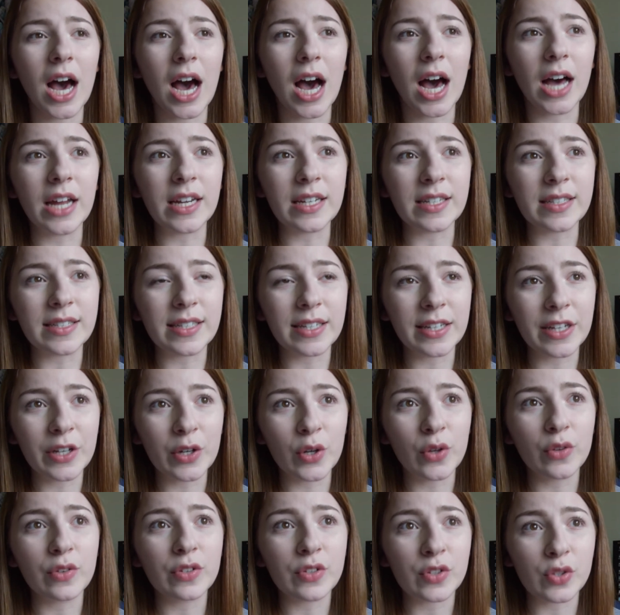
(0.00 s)

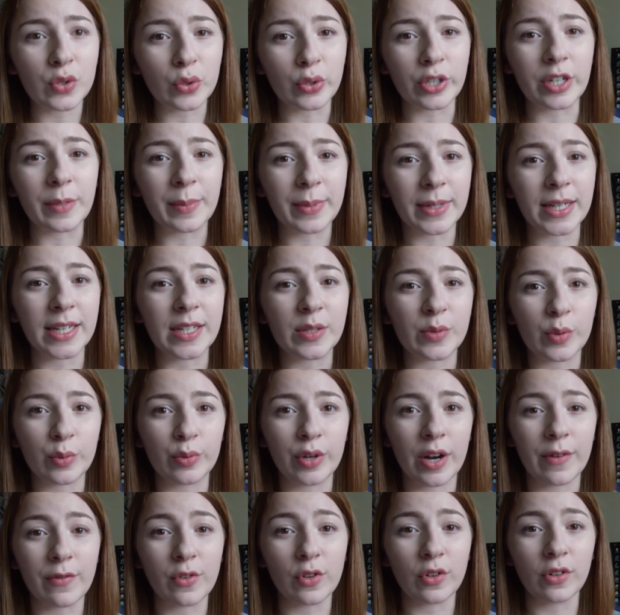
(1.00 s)
until the story began to
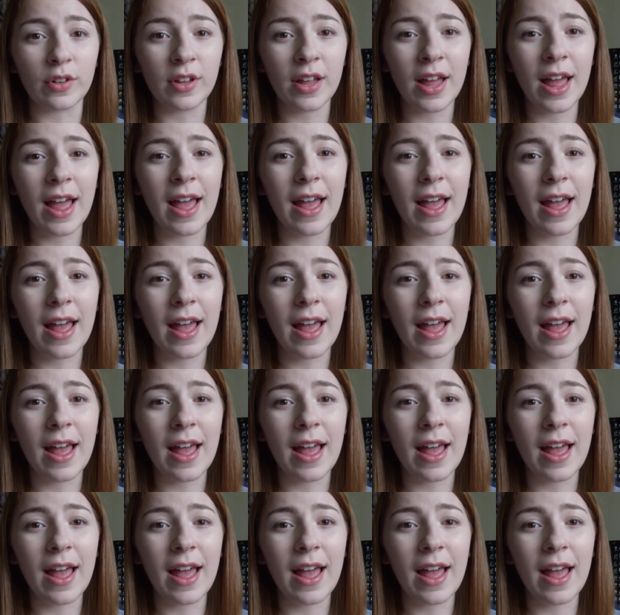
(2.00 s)
unravel.